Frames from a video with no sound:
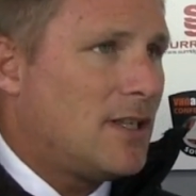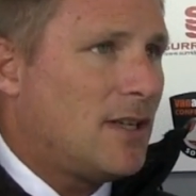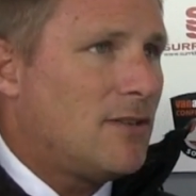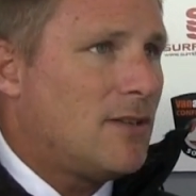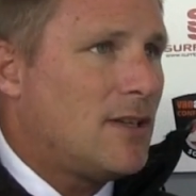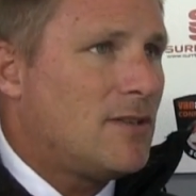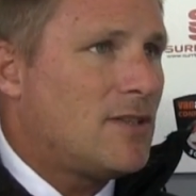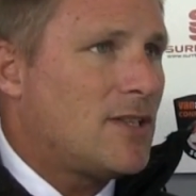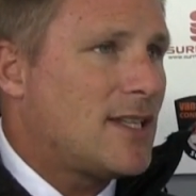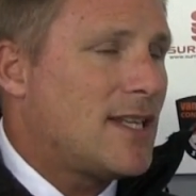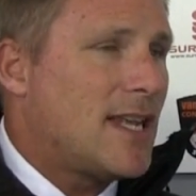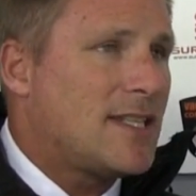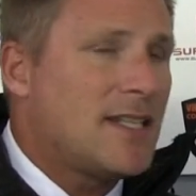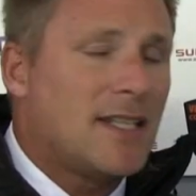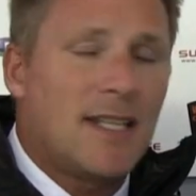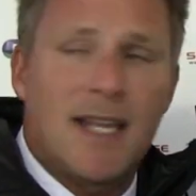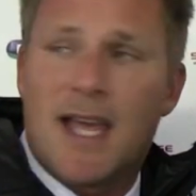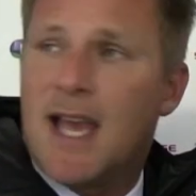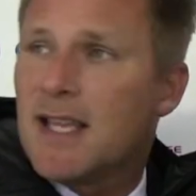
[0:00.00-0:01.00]
You know, they're just
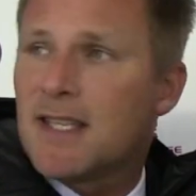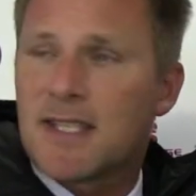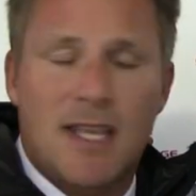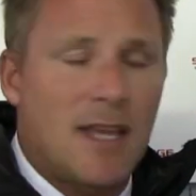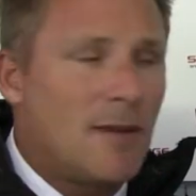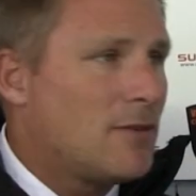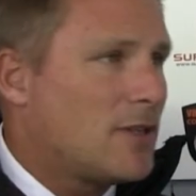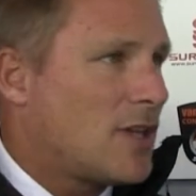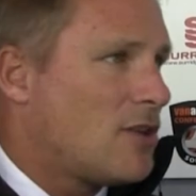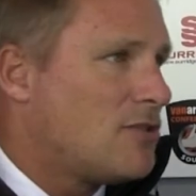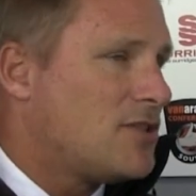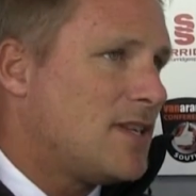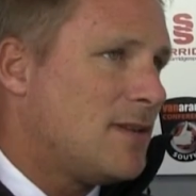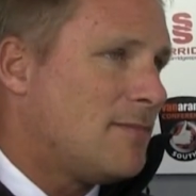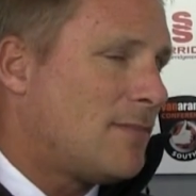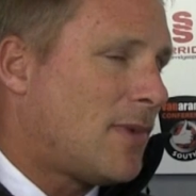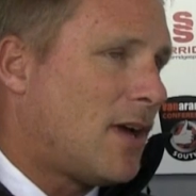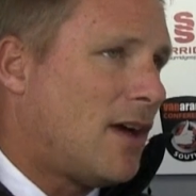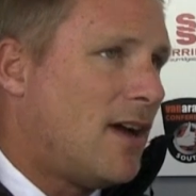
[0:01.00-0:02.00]
letting lads
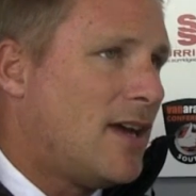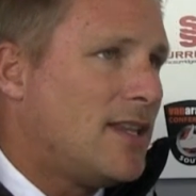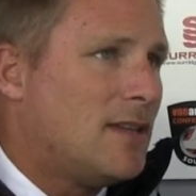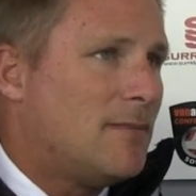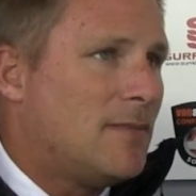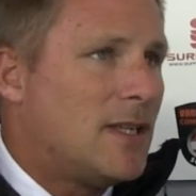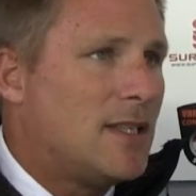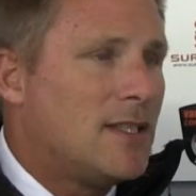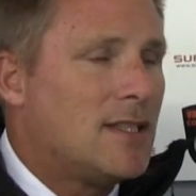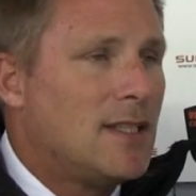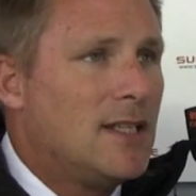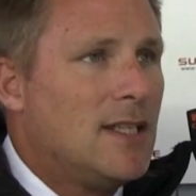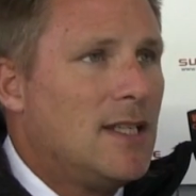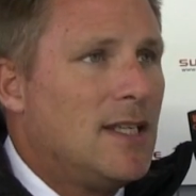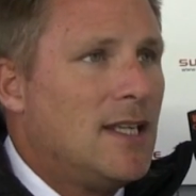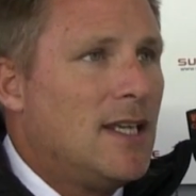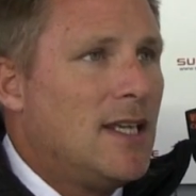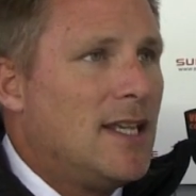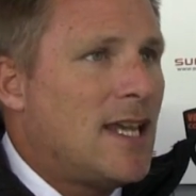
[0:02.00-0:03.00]
coast in behind them, and
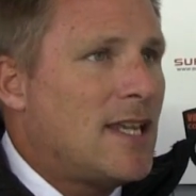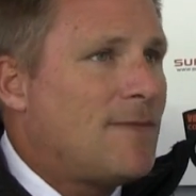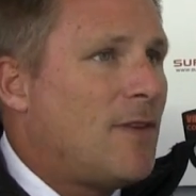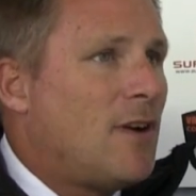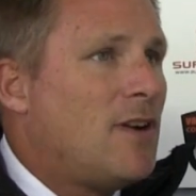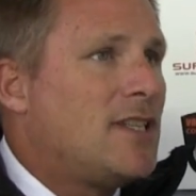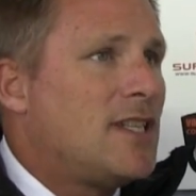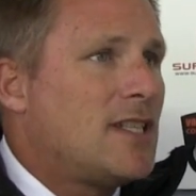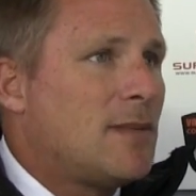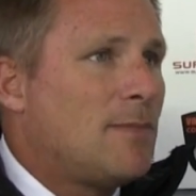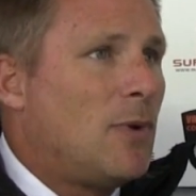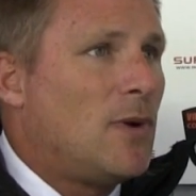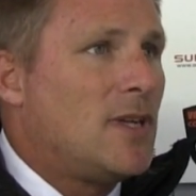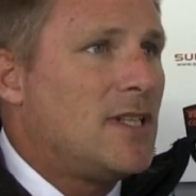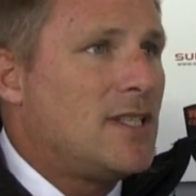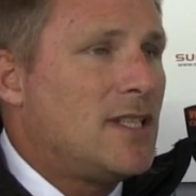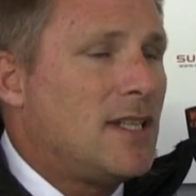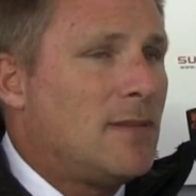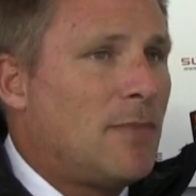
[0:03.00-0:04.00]
that's very
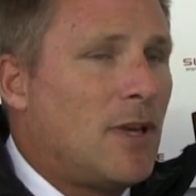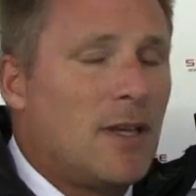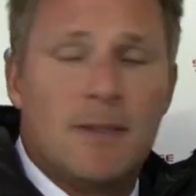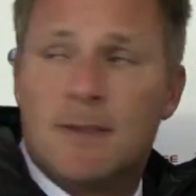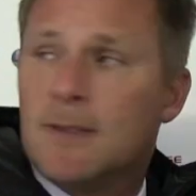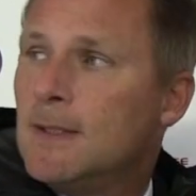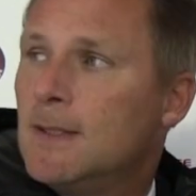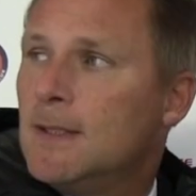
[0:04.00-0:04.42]
disappointing. But